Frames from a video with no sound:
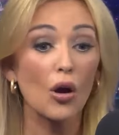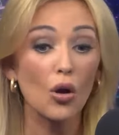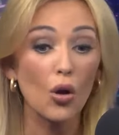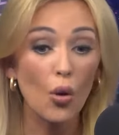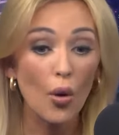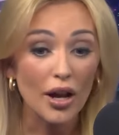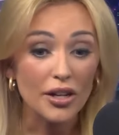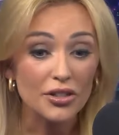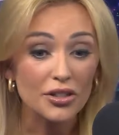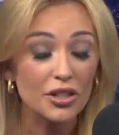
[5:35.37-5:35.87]

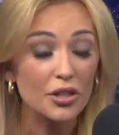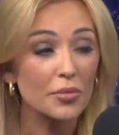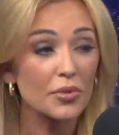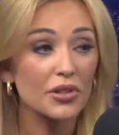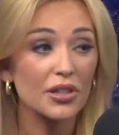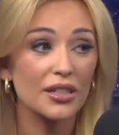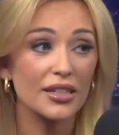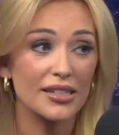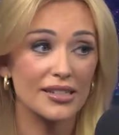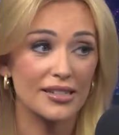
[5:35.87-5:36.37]
Questionable
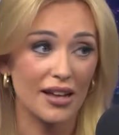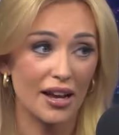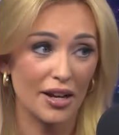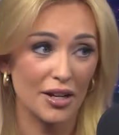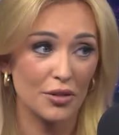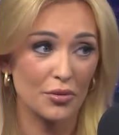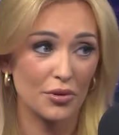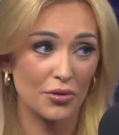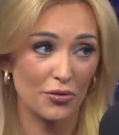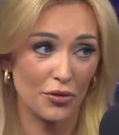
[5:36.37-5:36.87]
that he signed
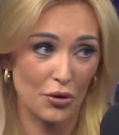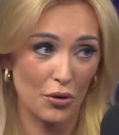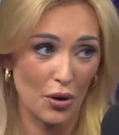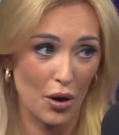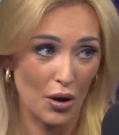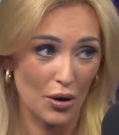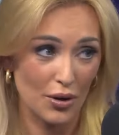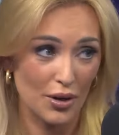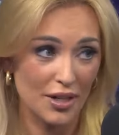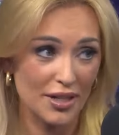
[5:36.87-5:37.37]
with
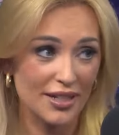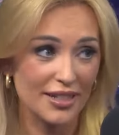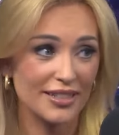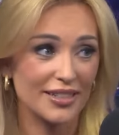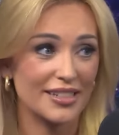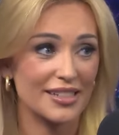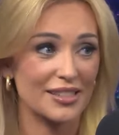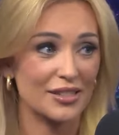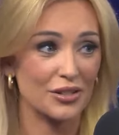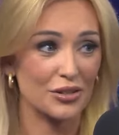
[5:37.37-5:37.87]
Ferrari and
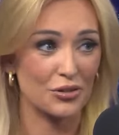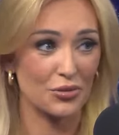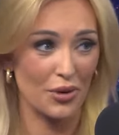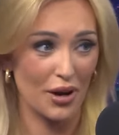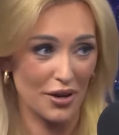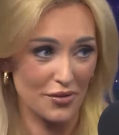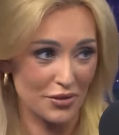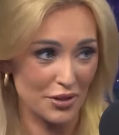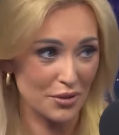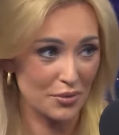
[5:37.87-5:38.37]
he's still
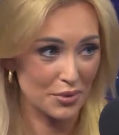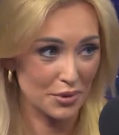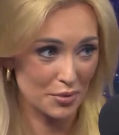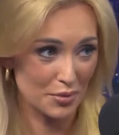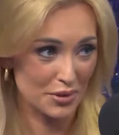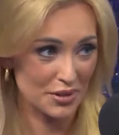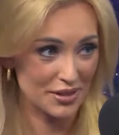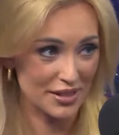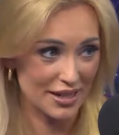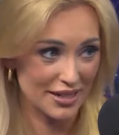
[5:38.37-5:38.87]
driving with
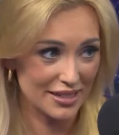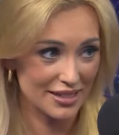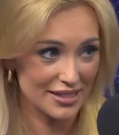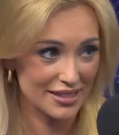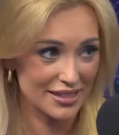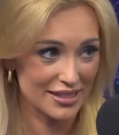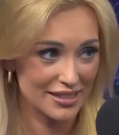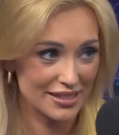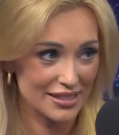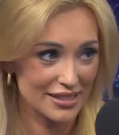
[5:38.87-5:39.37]
Mercedes
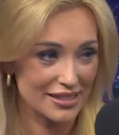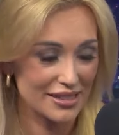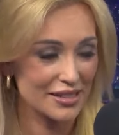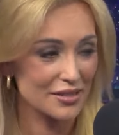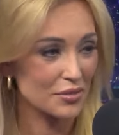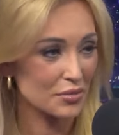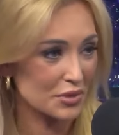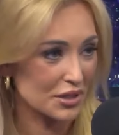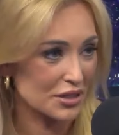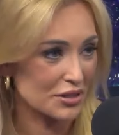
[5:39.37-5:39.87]
this season.
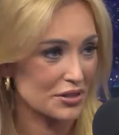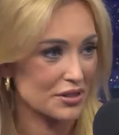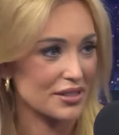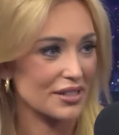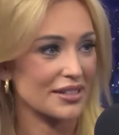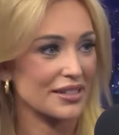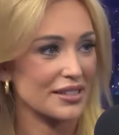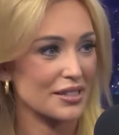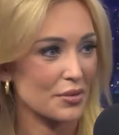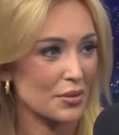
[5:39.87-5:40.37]
It'll be interesting
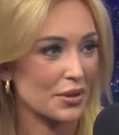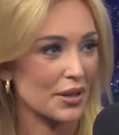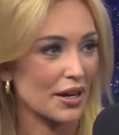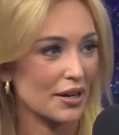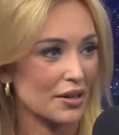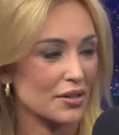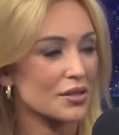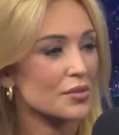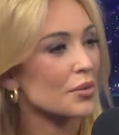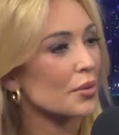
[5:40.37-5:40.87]
to see where that
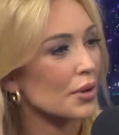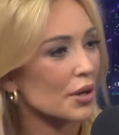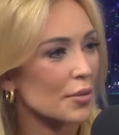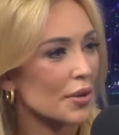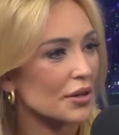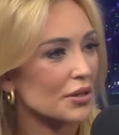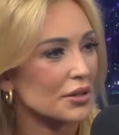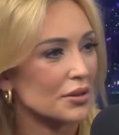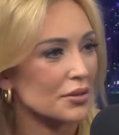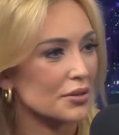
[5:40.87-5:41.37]
goes. But what about
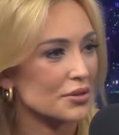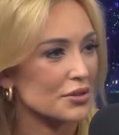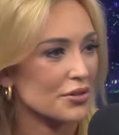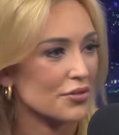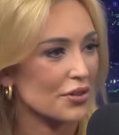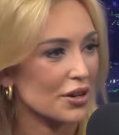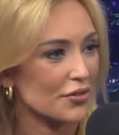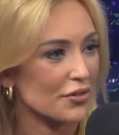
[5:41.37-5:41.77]
you? Who's your favorite?